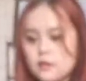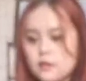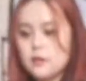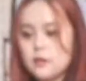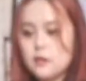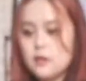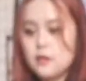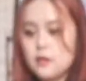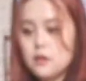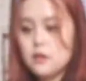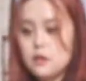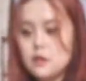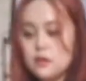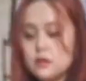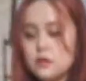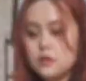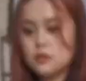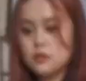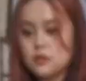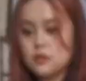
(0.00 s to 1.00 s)
here
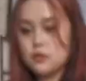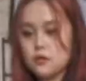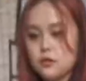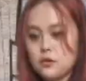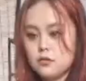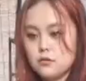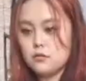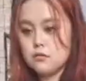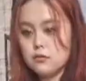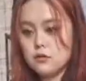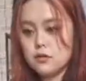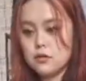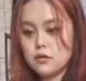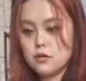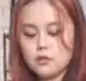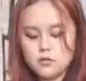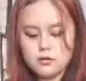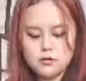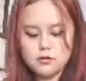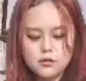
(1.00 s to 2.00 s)
you
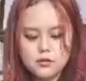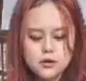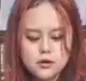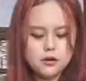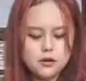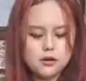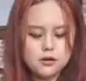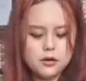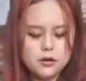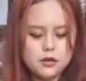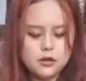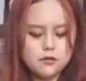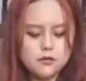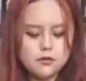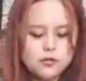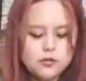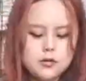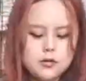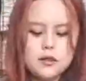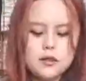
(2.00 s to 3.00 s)
go okay if
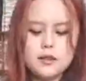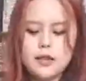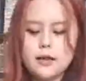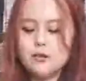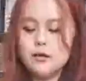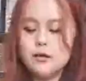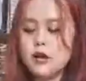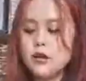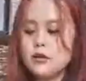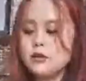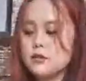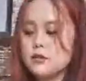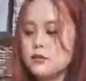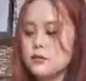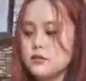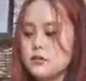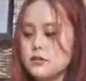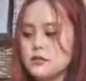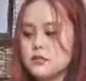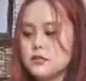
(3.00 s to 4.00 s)
you like we
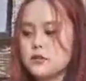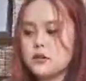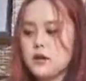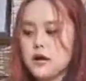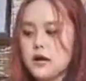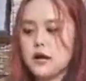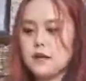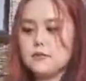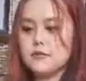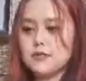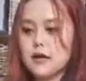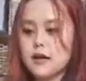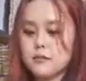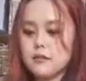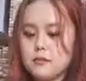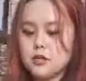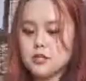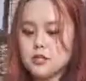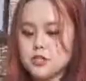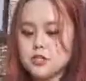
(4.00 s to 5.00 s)
we still have that
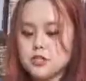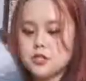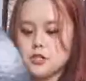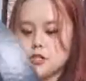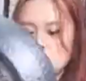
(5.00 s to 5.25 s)
much